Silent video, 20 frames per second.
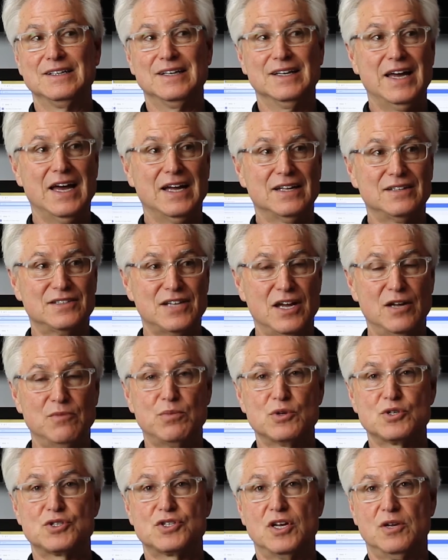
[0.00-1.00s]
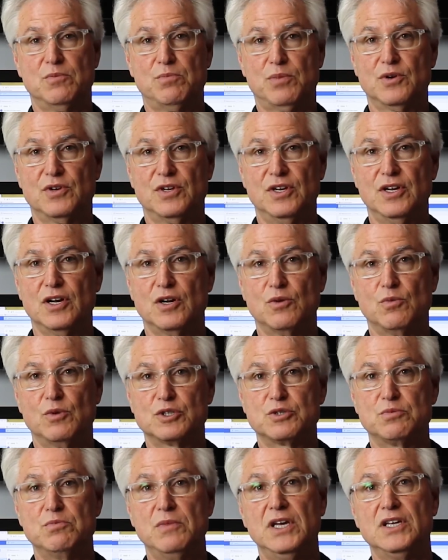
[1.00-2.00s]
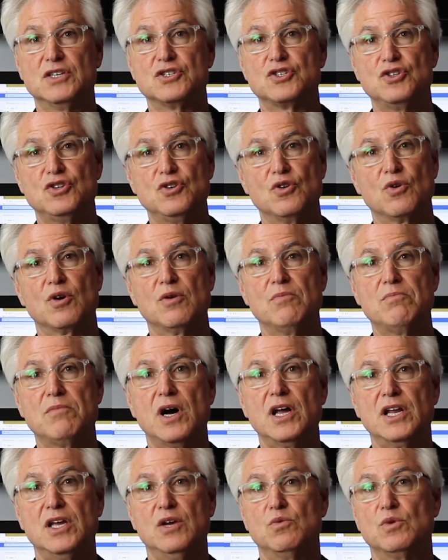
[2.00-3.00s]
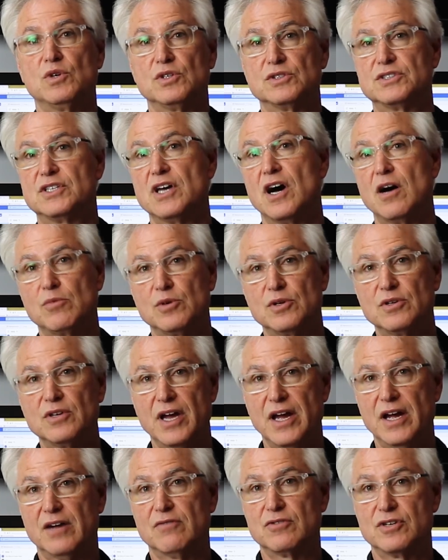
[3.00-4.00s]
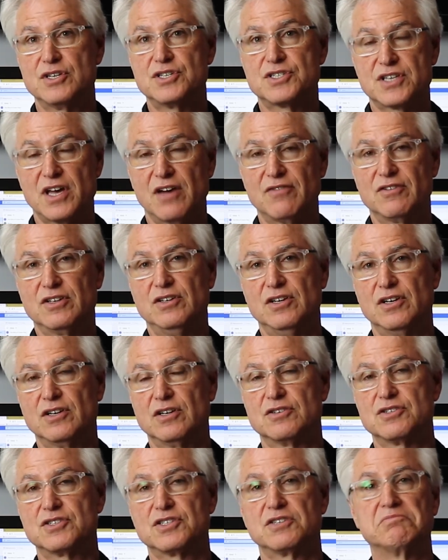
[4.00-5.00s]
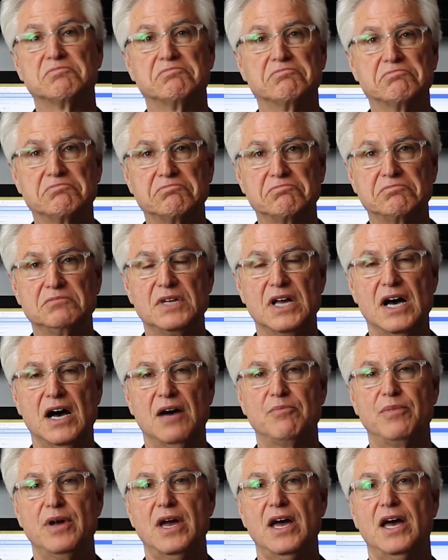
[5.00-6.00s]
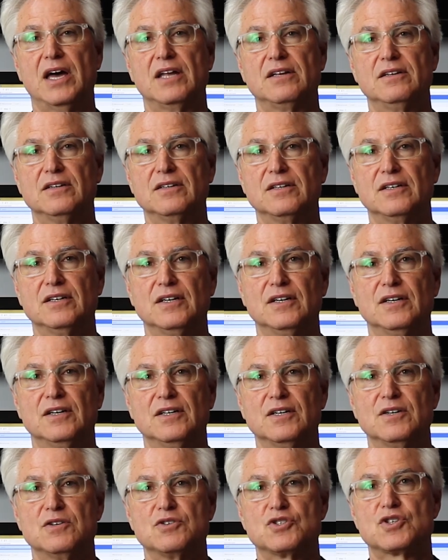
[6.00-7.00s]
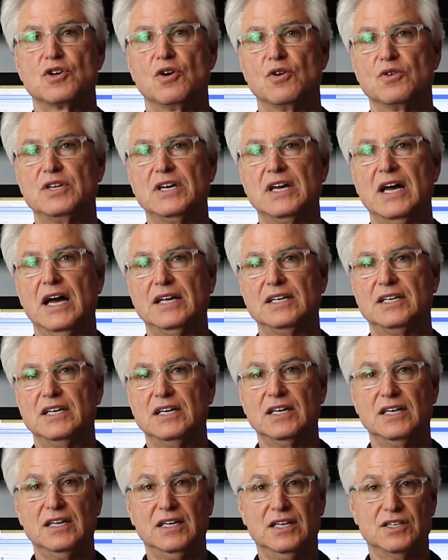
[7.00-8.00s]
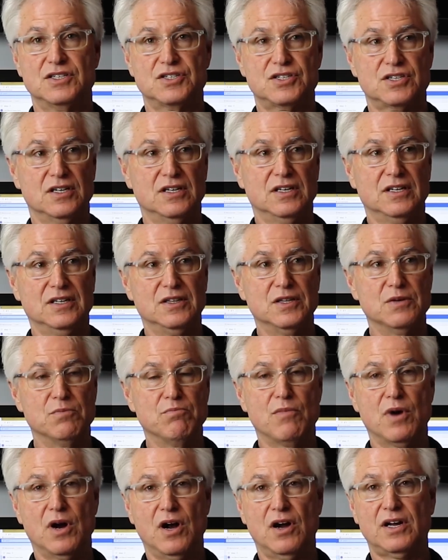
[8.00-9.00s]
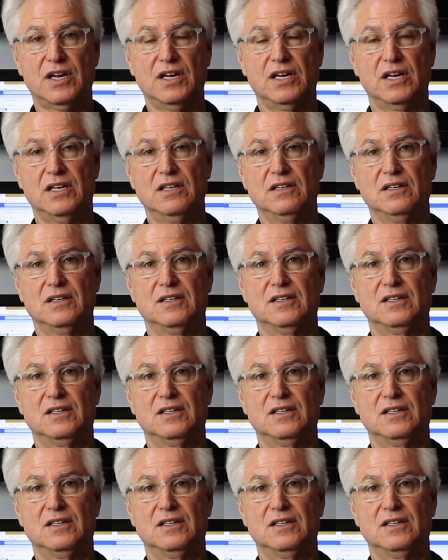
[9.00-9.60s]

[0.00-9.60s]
at 10% per year, which means your money will double every 7 years. Not bad. So the idea is the market